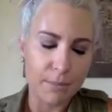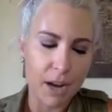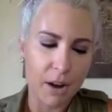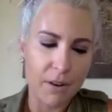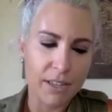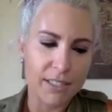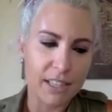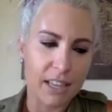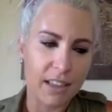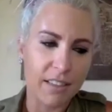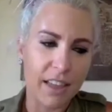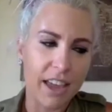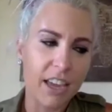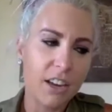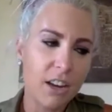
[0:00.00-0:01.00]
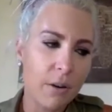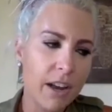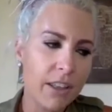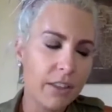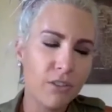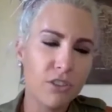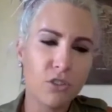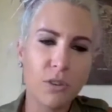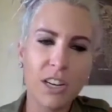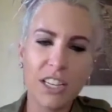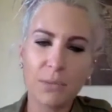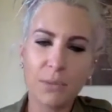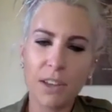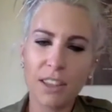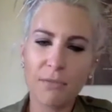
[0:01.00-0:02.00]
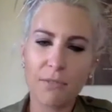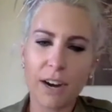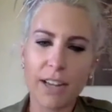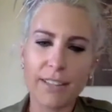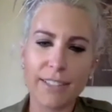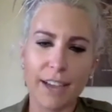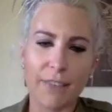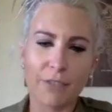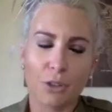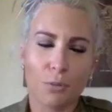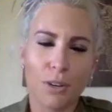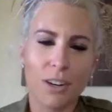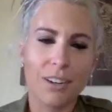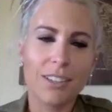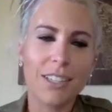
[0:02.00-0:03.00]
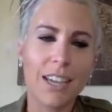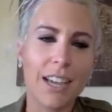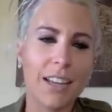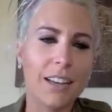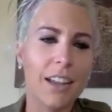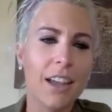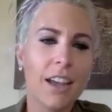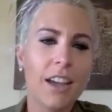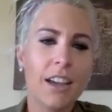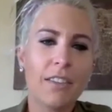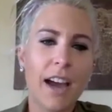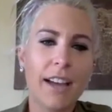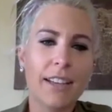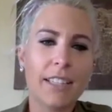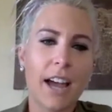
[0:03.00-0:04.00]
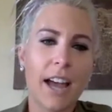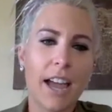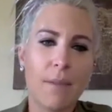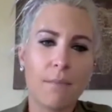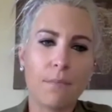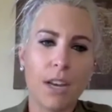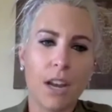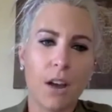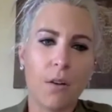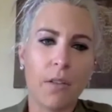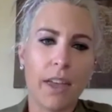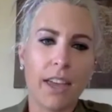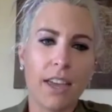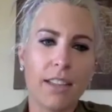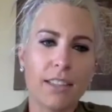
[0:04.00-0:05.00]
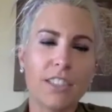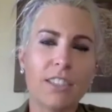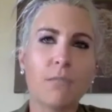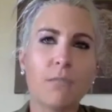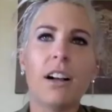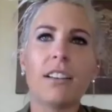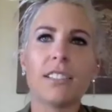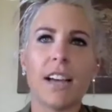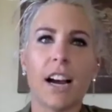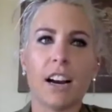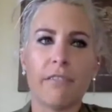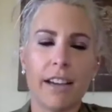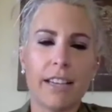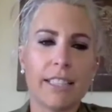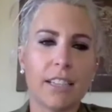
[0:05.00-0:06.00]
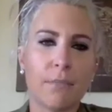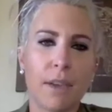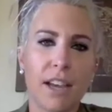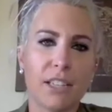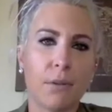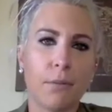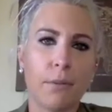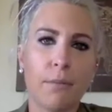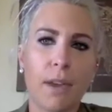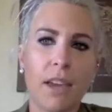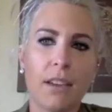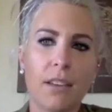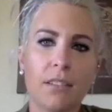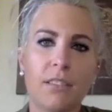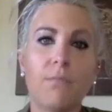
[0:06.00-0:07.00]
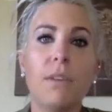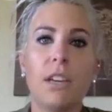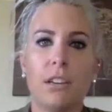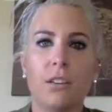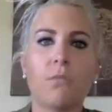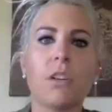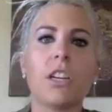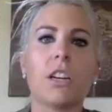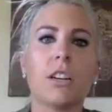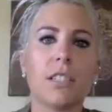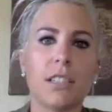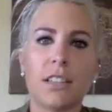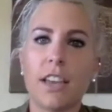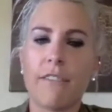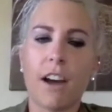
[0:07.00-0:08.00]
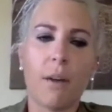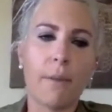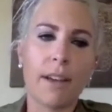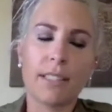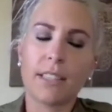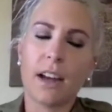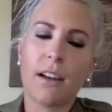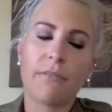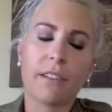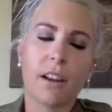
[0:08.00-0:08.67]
but I always think like, you know what, there's drinks with friends afterwards and that time, like it's a small sacrifice to make to be able to meet new readers and give out my stuff,